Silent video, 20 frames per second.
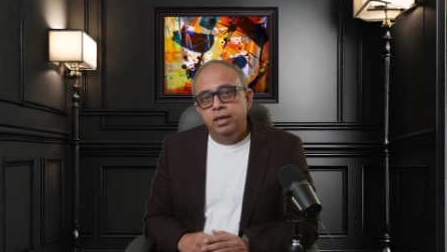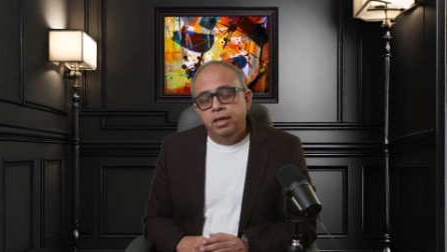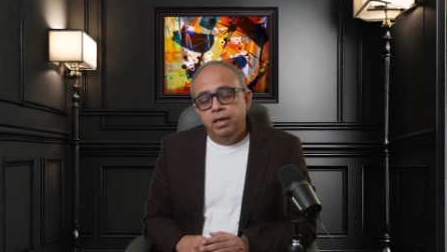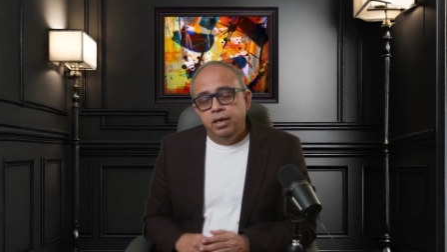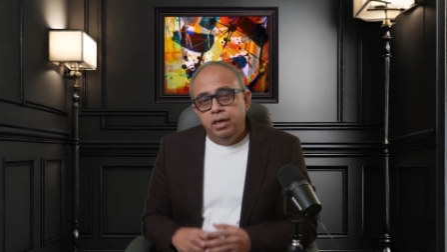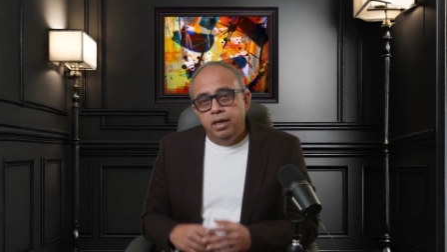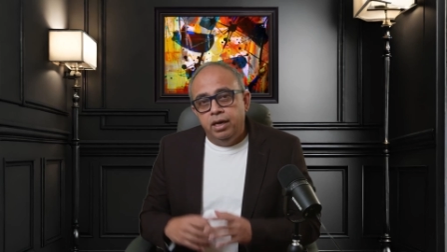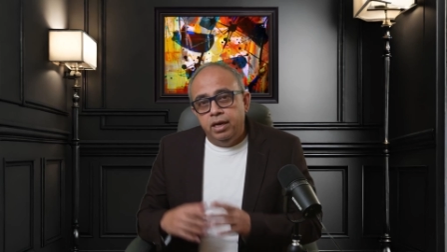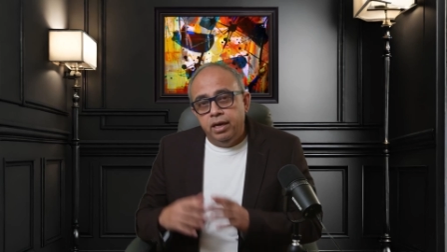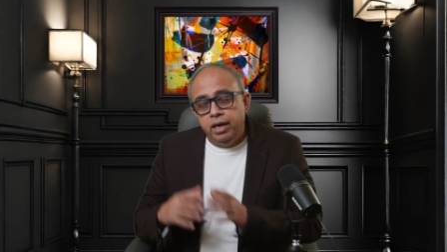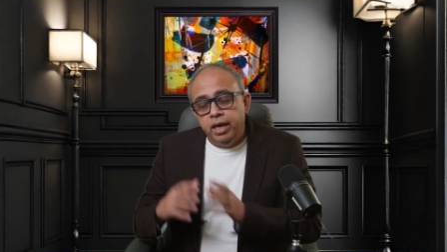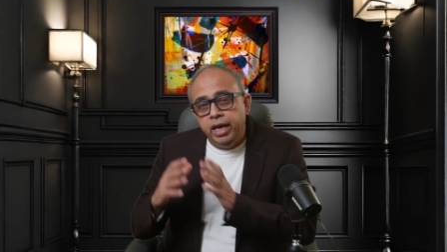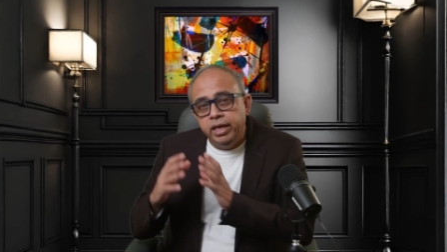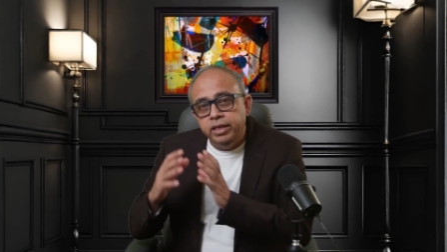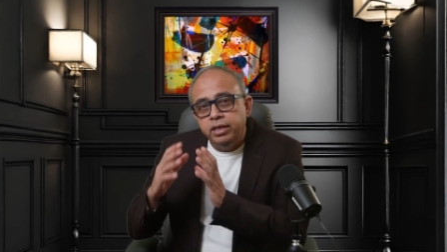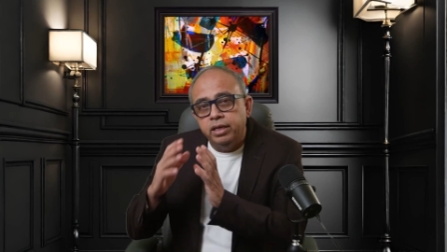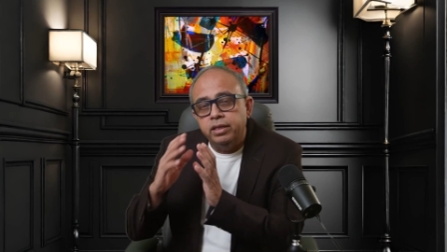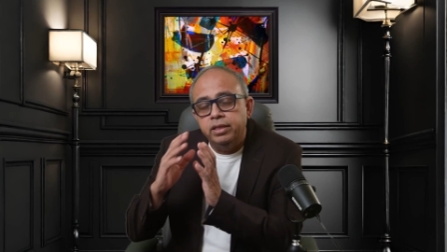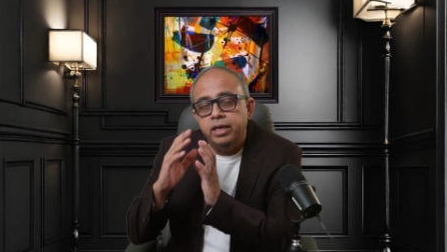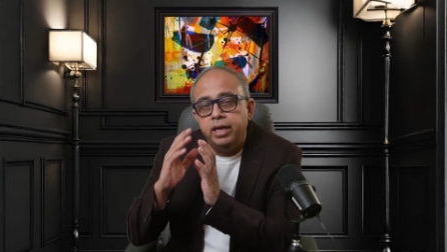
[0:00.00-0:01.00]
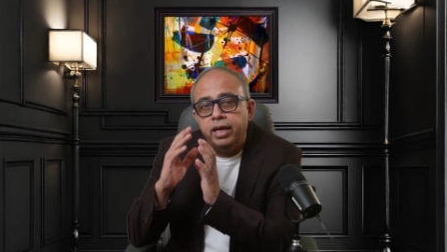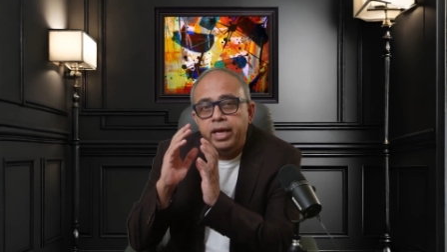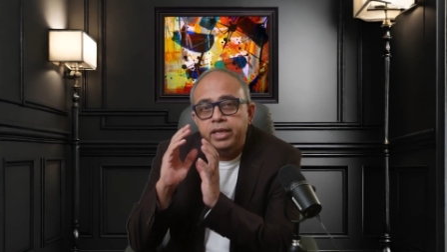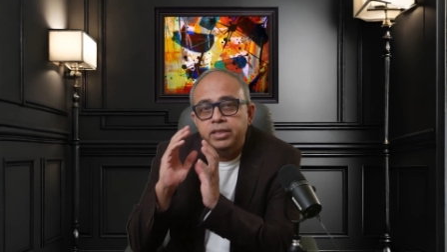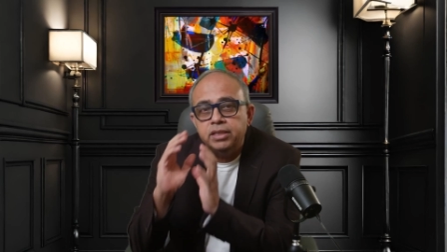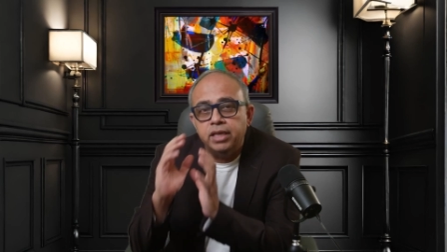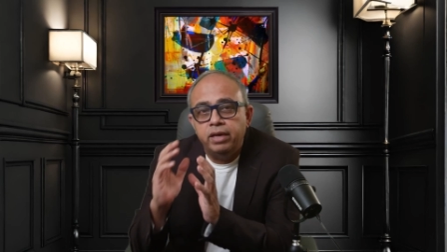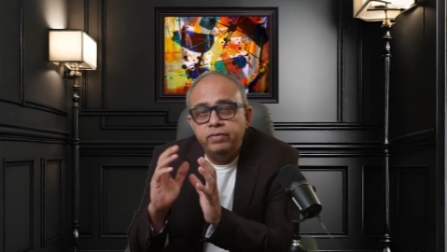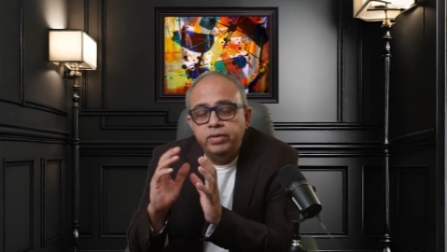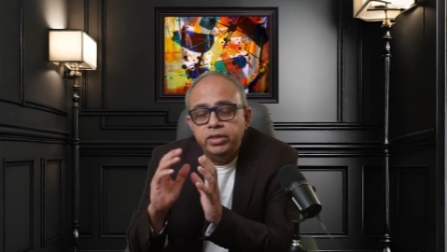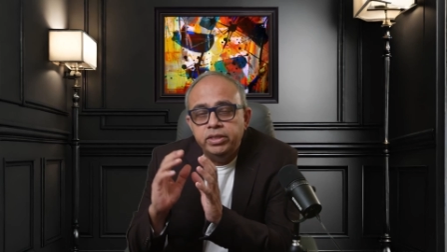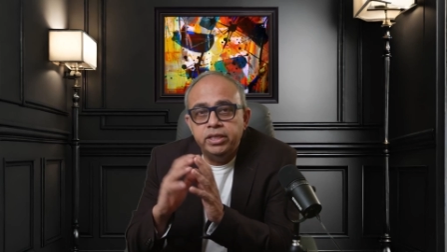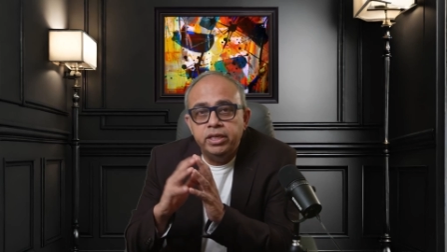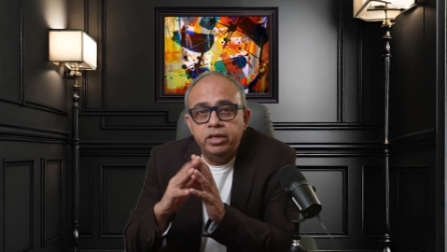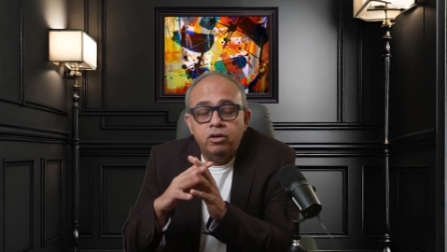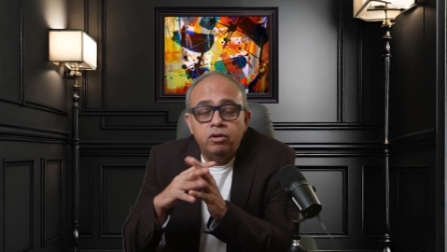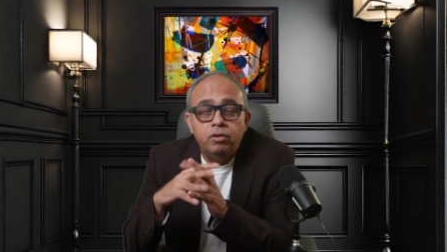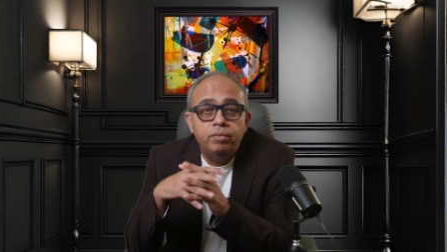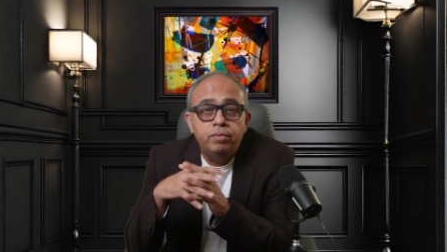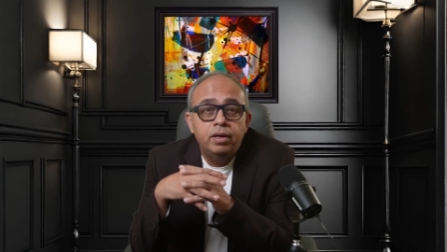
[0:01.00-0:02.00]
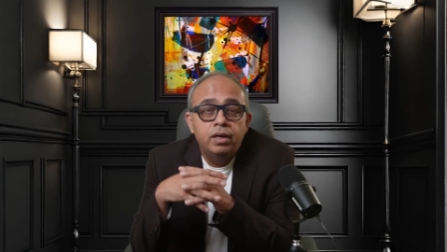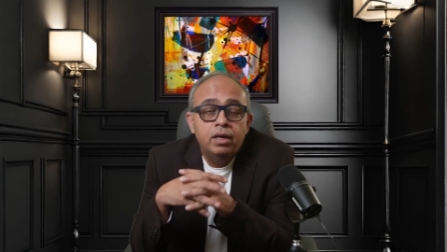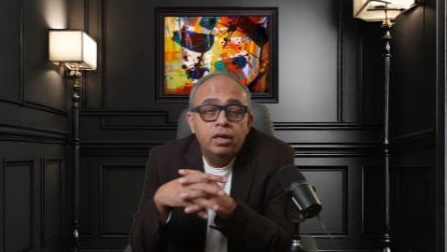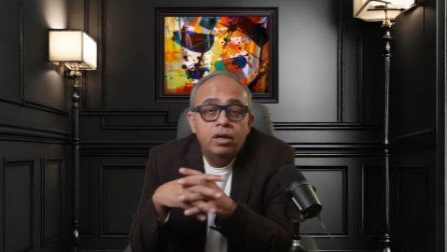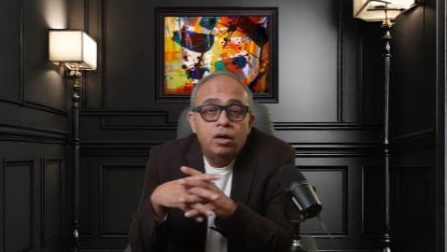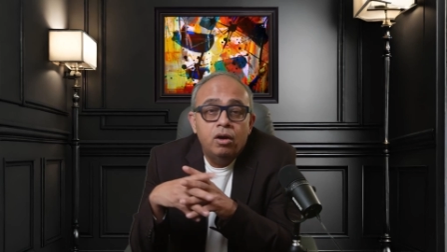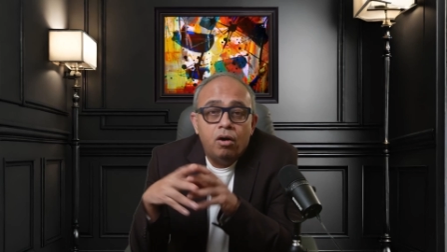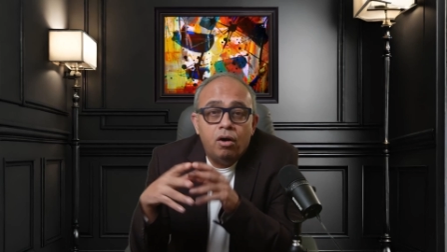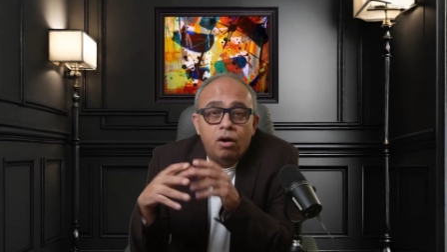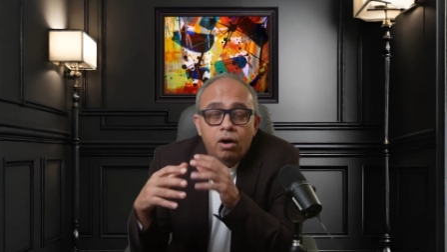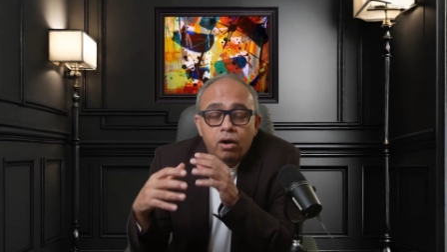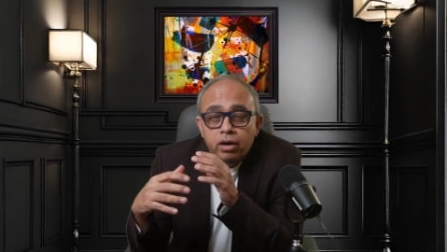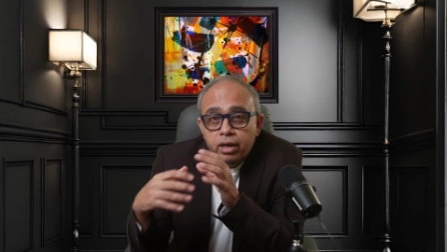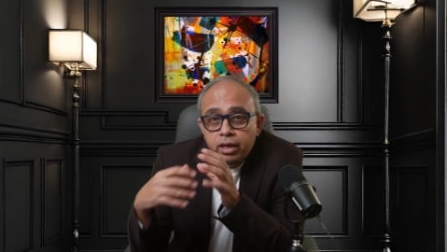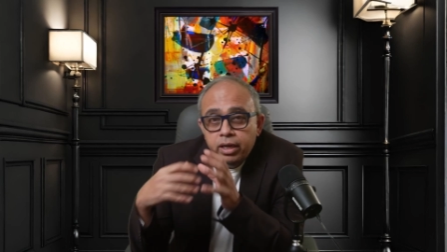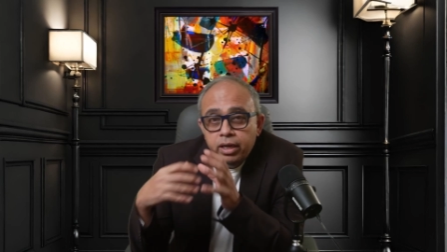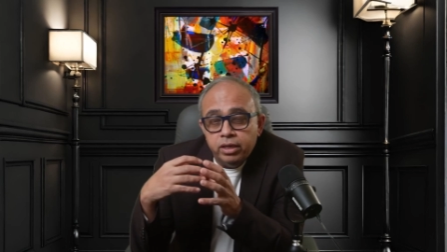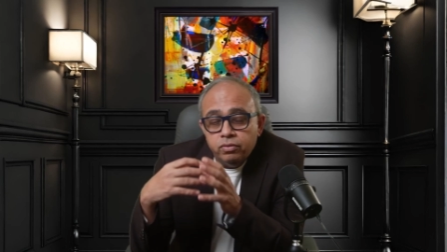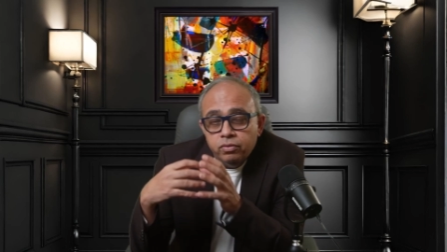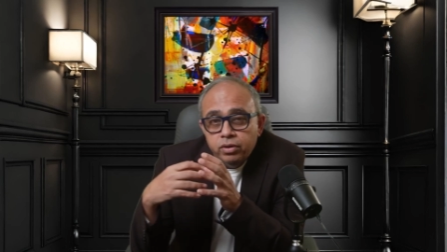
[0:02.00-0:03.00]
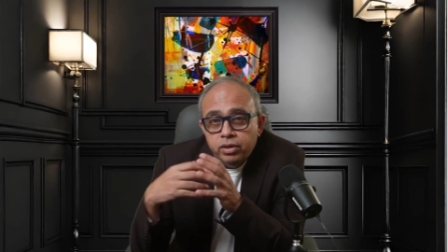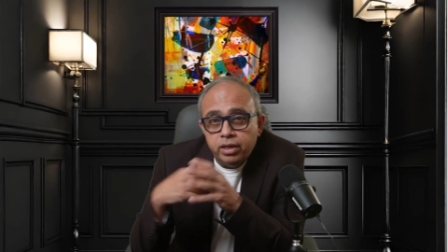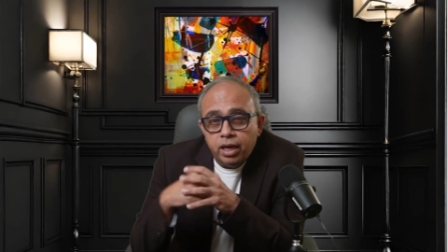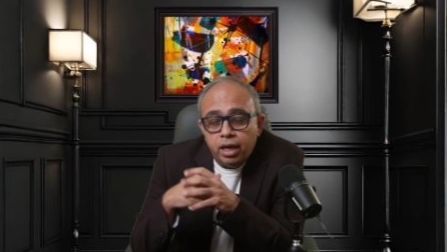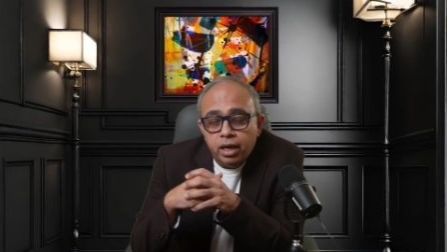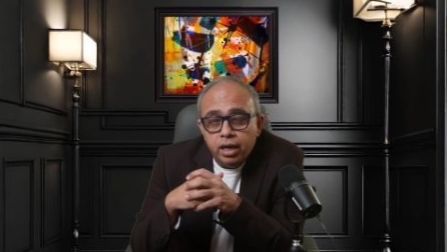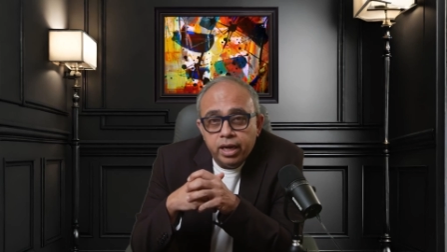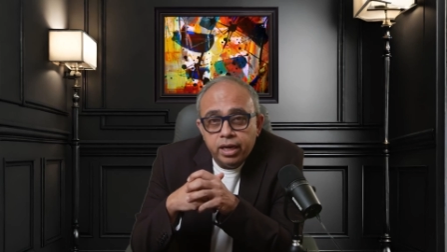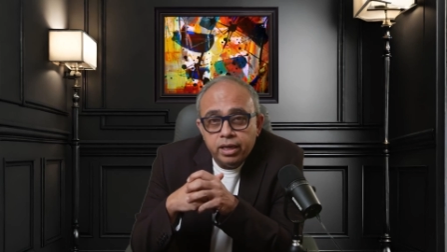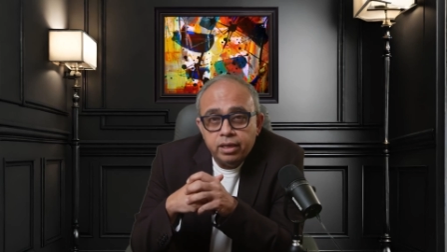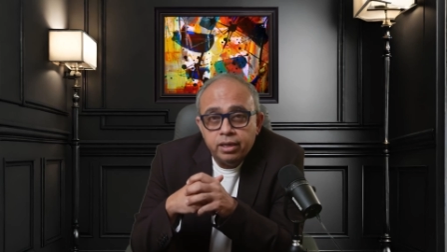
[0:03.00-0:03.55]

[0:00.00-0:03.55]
uh, either the HIV genome or it would target